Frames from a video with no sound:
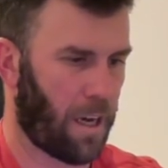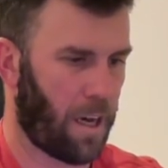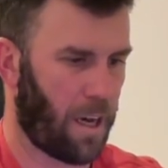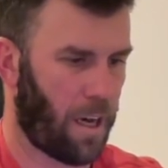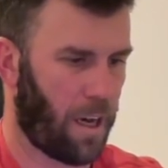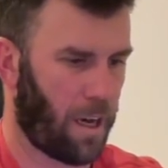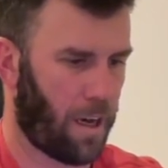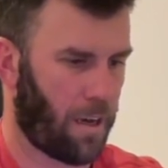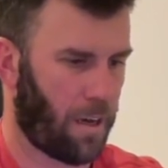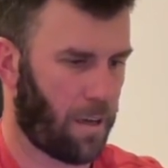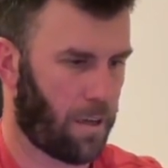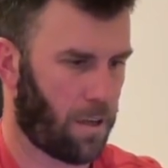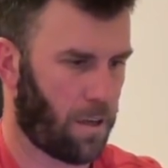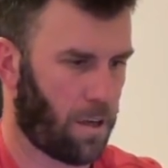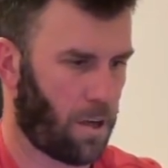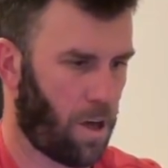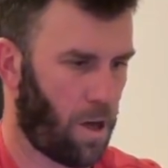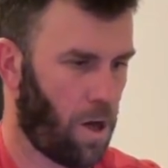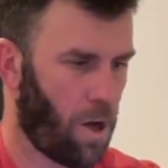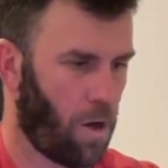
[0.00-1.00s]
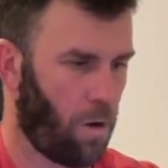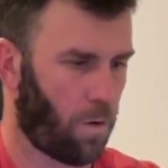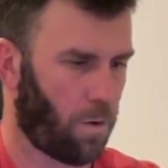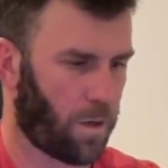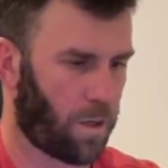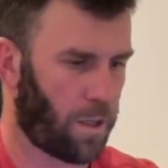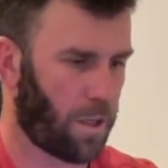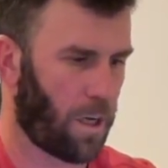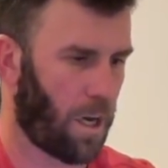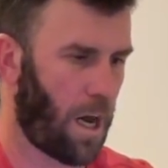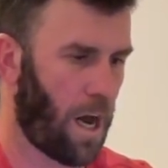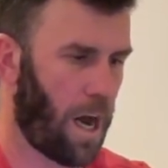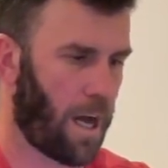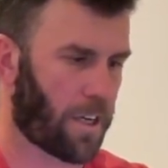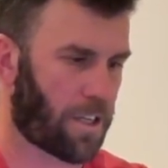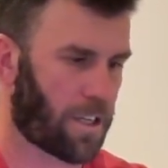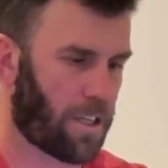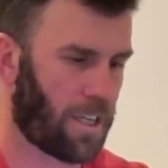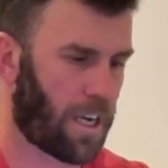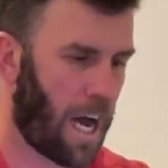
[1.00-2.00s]
Uh, oh,
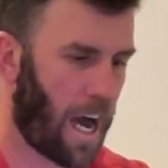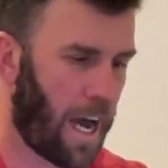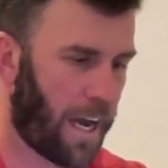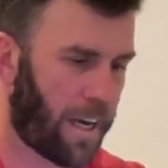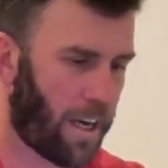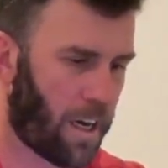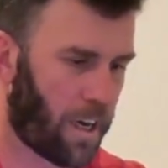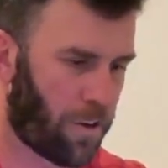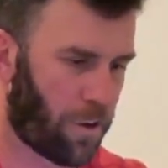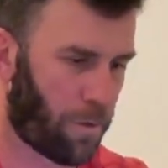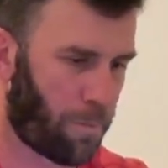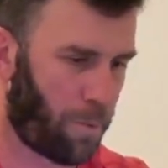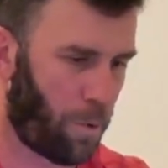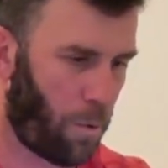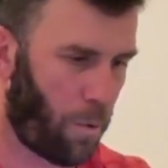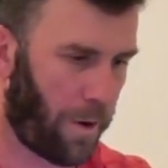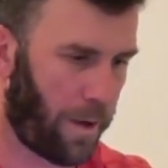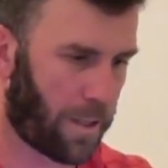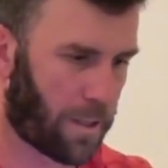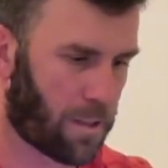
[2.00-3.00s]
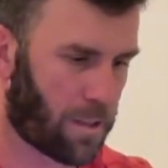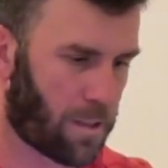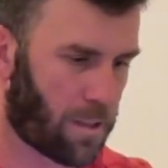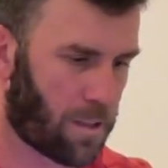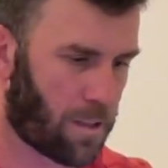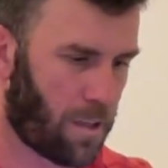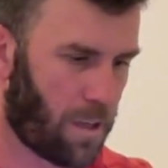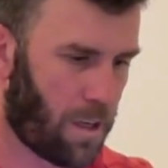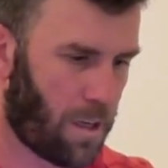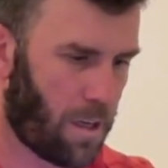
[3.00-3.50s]
gosh, nine hundred points.